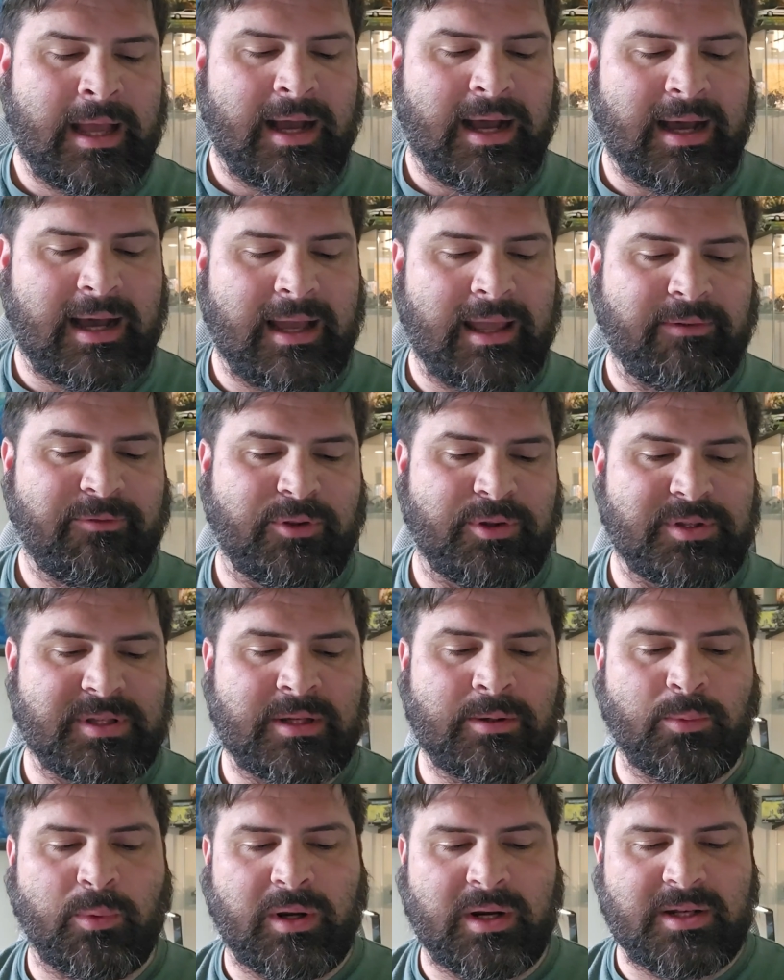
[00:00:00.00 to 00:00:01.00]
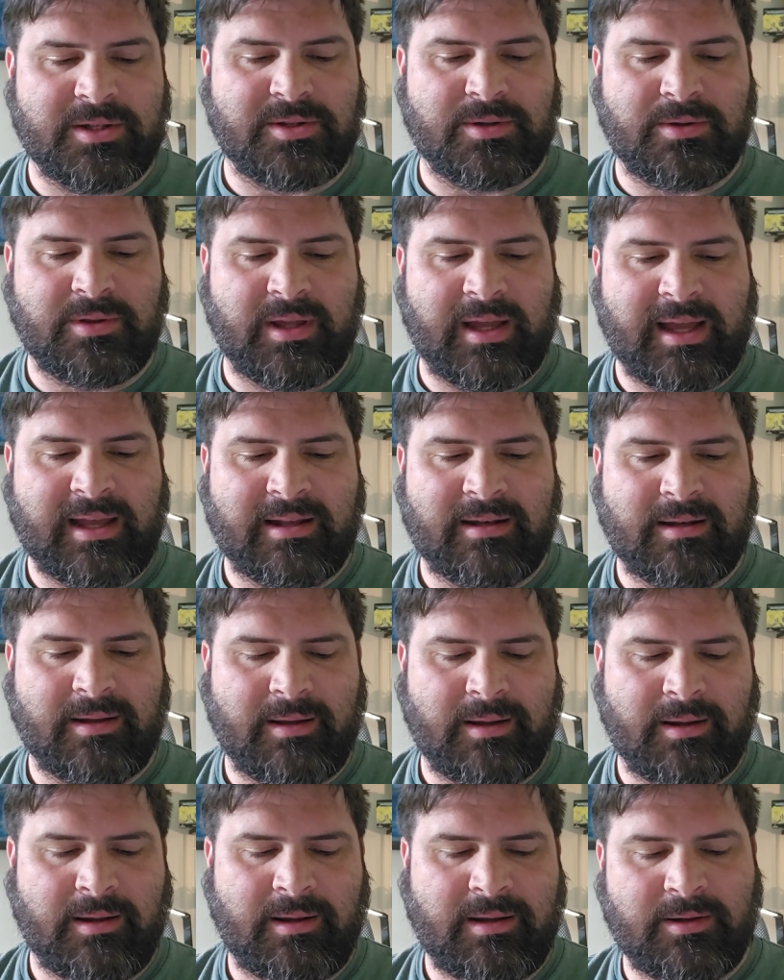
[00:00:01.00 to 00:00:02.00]
If you didn't want to do that,
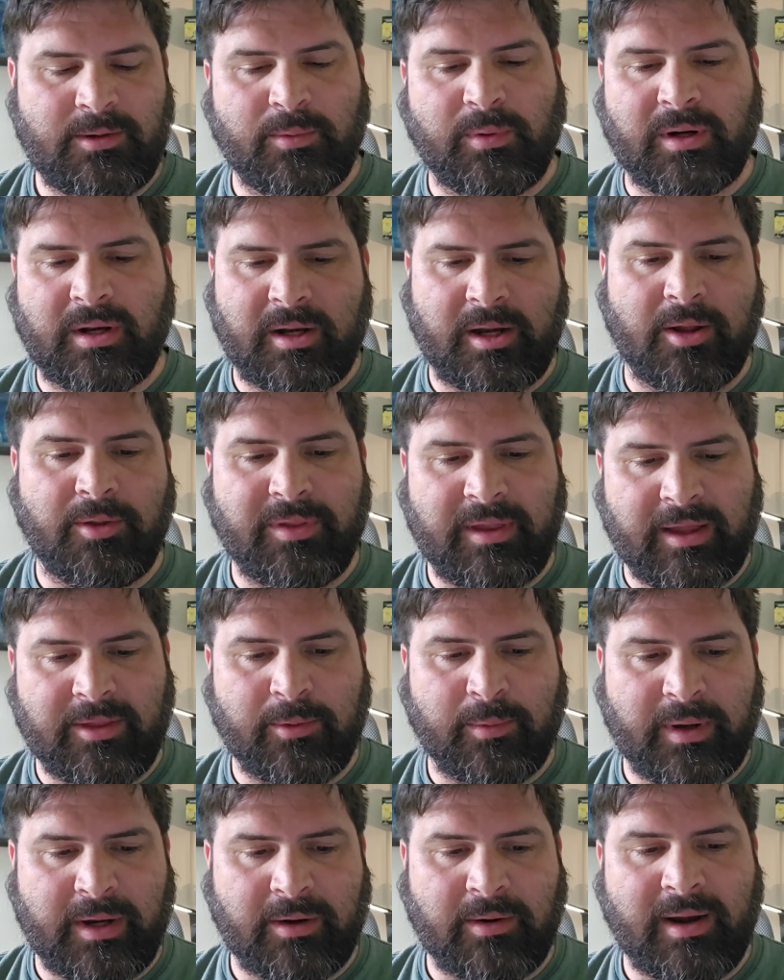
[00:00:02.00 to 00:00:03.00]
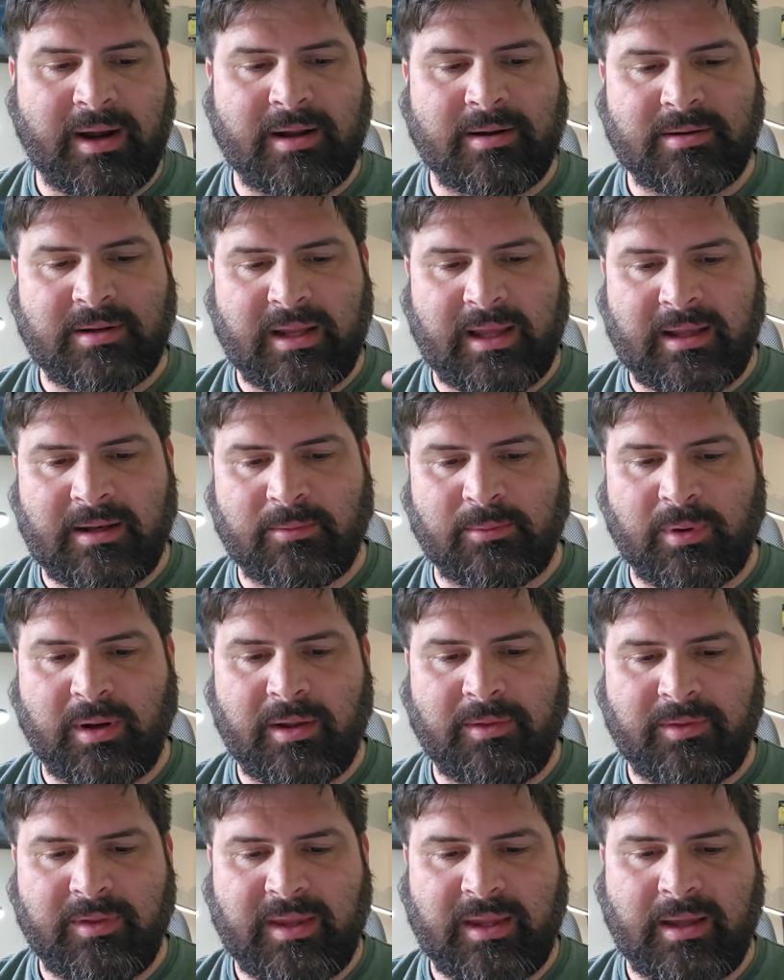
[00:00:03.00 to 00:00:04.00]
and you wanted to go the other way around and
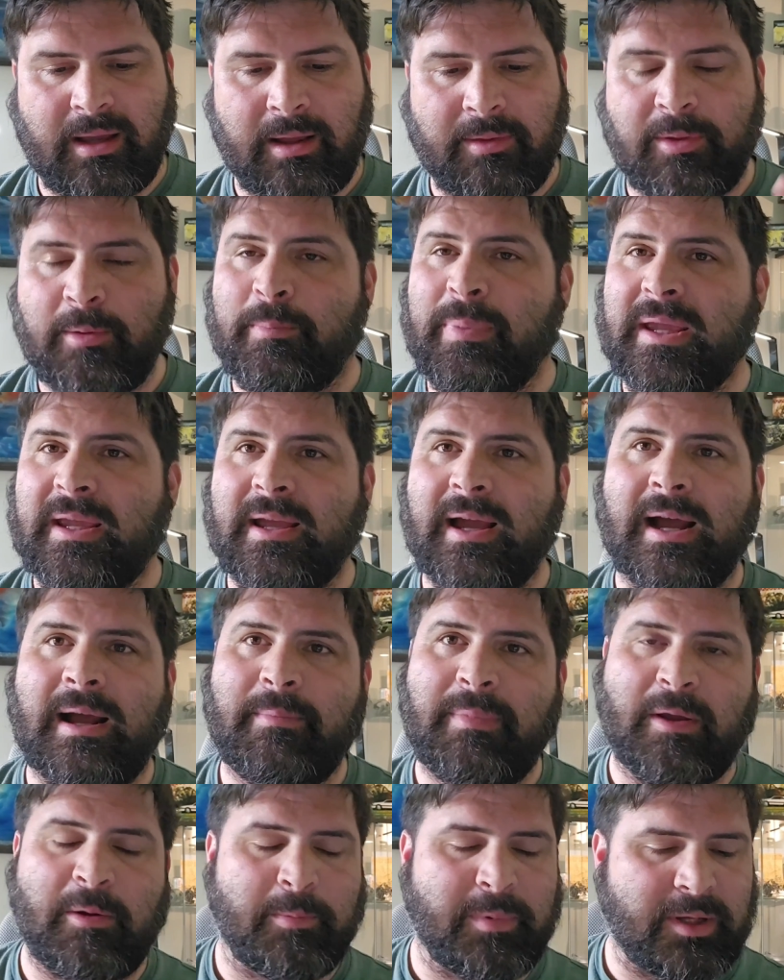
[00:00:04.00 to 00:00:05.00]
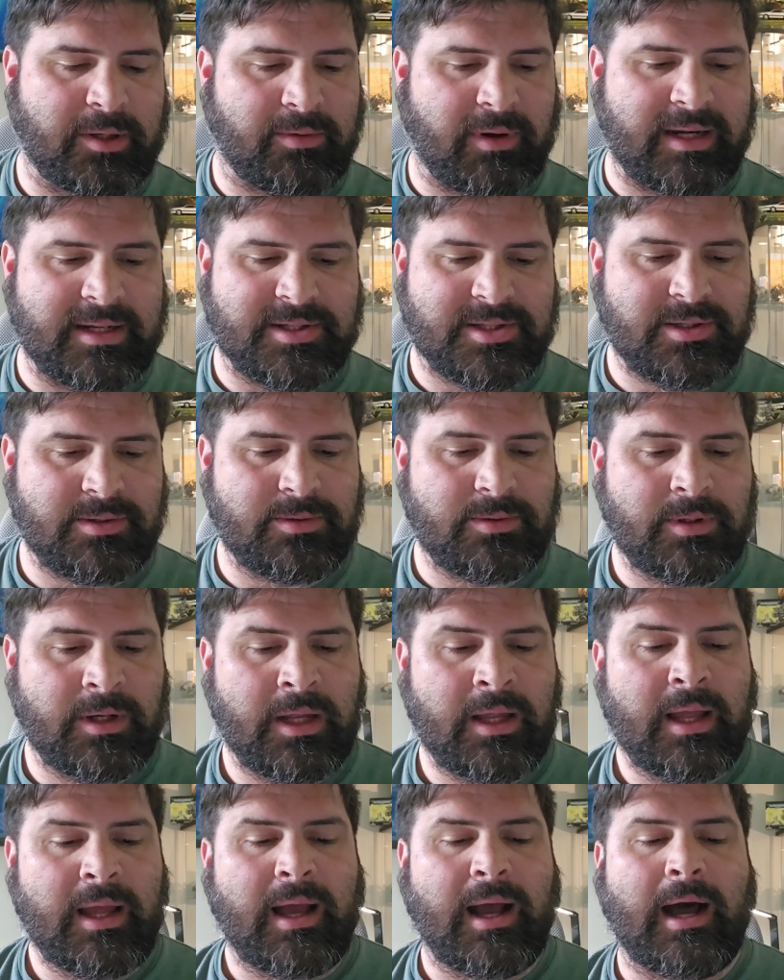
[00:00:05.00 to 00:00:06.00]
run the Big Gob, that would be great too.
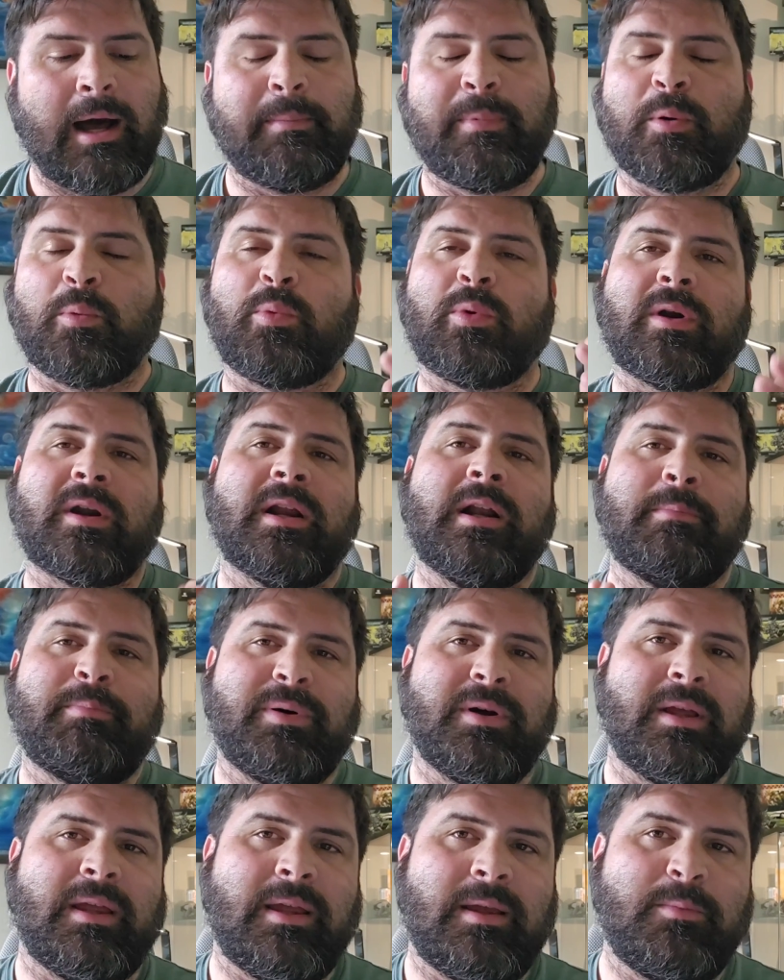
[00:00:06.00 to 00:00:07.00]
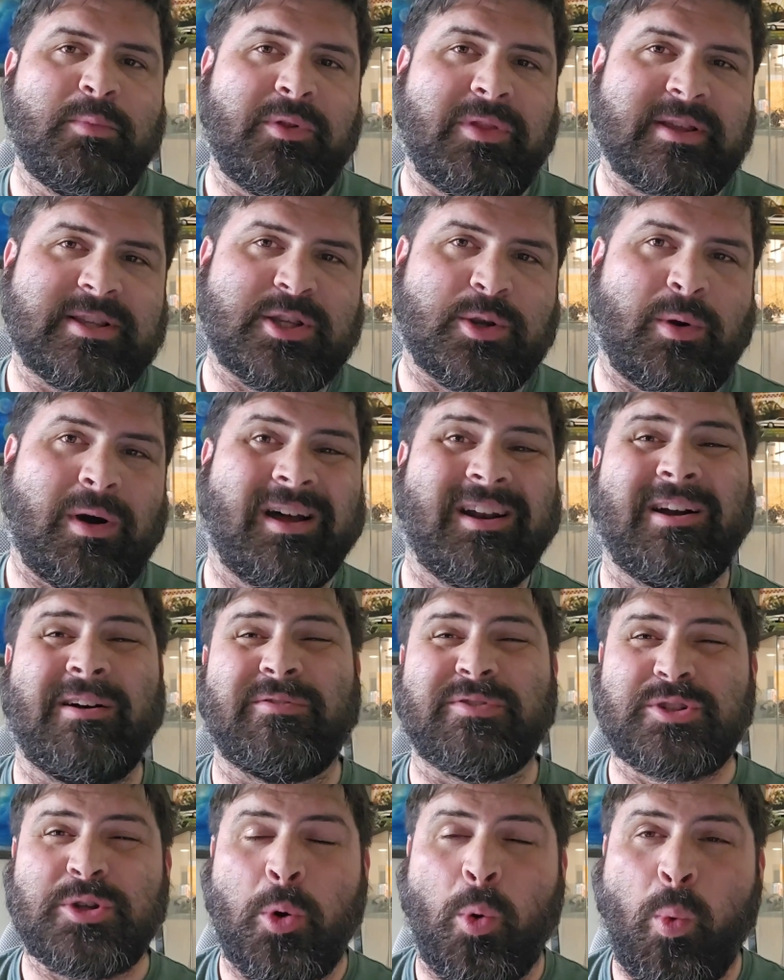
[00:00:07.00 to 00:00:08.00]
But we're going to put him with a squad
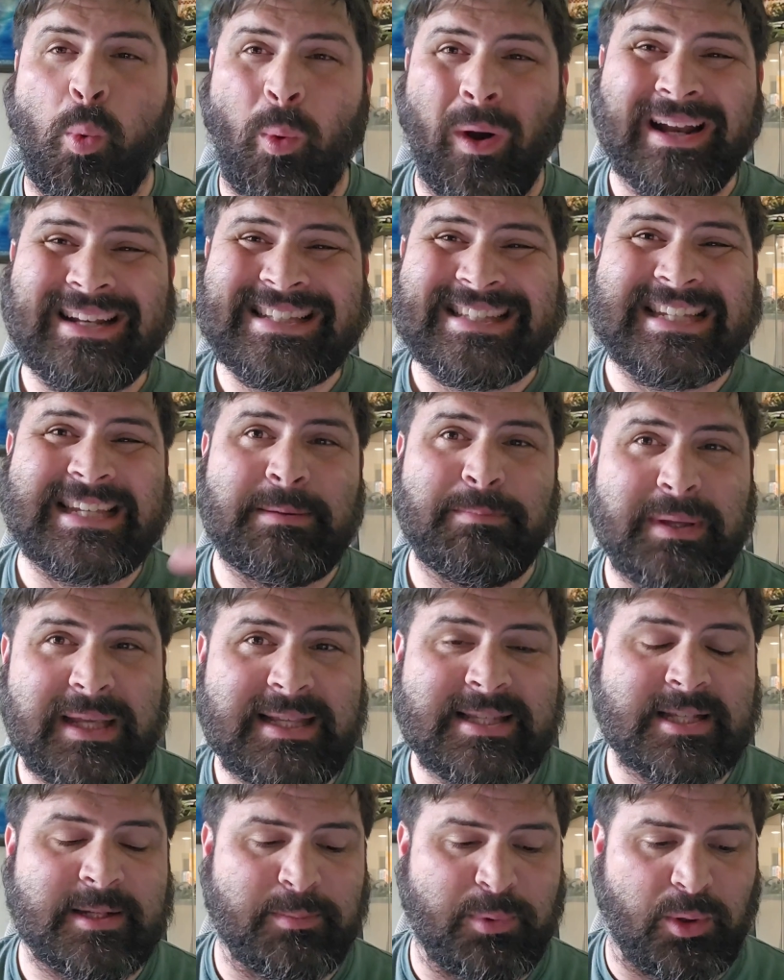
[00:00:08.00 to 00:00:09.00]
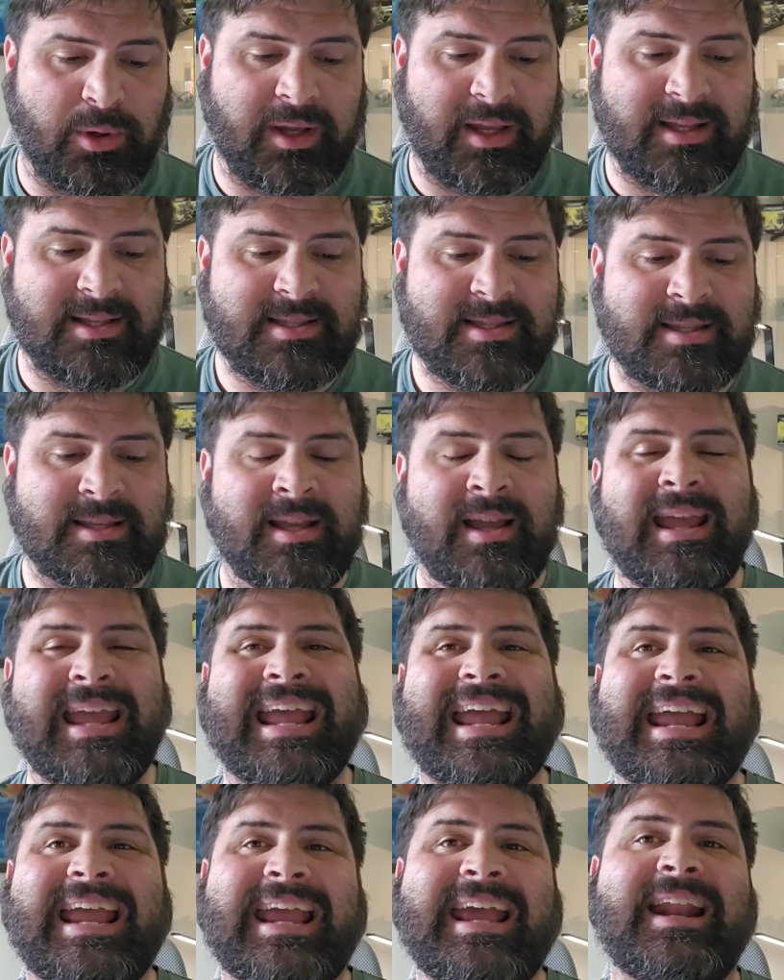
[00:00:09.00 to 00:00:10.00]
of 20 Beast Boys
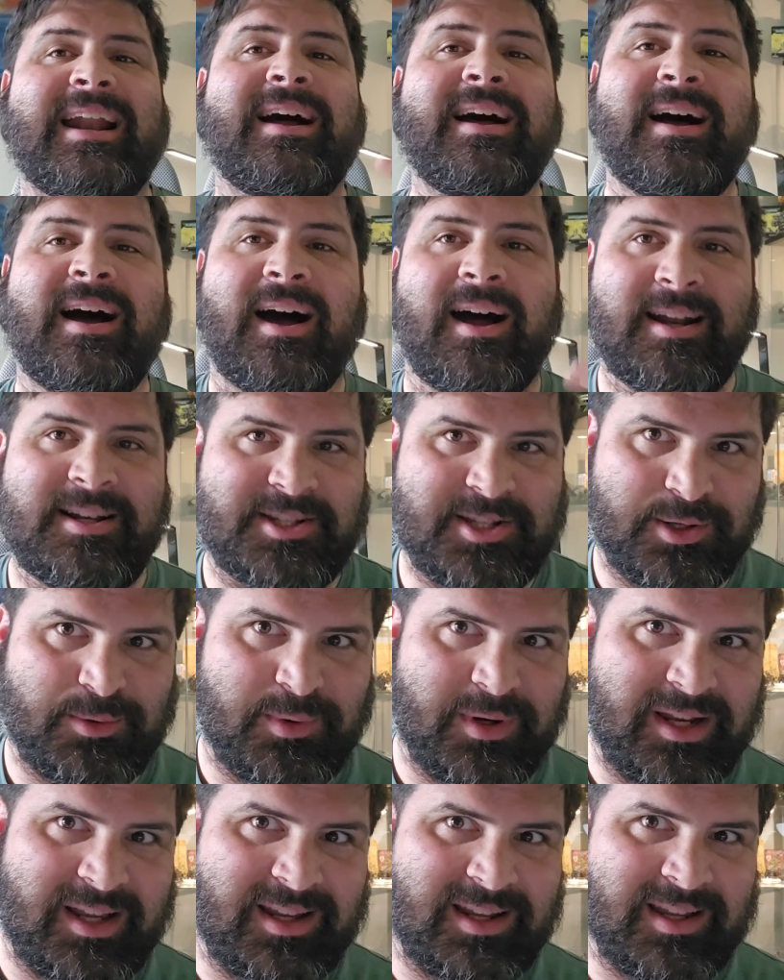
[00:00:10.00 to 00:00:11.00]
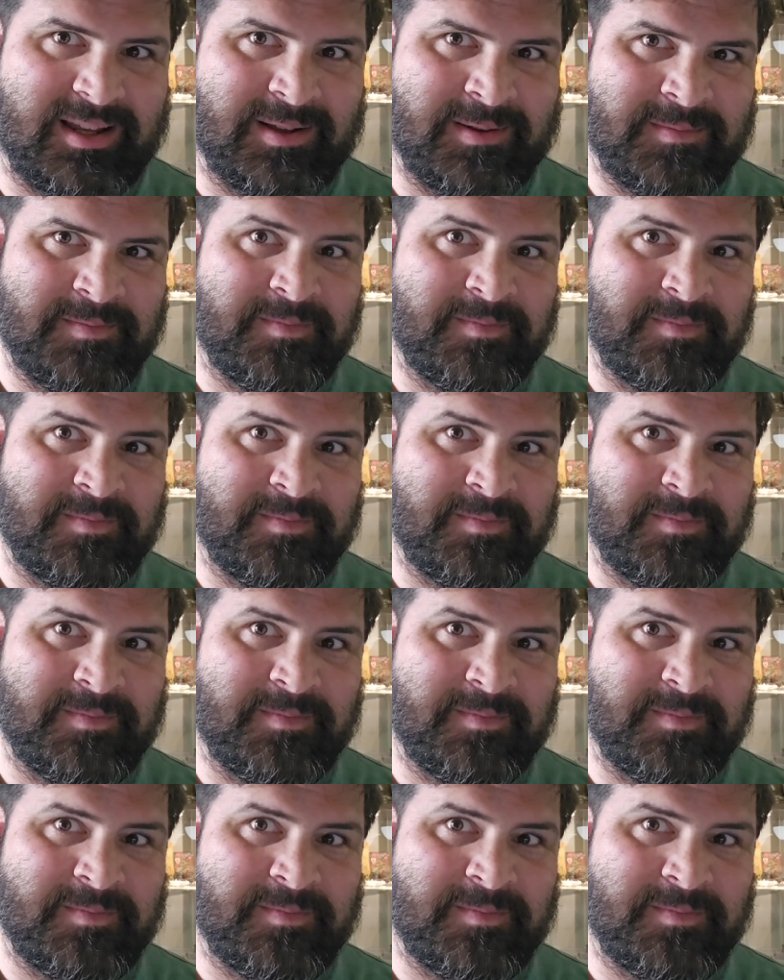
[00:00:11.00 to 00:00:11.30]
in a Hunter rig.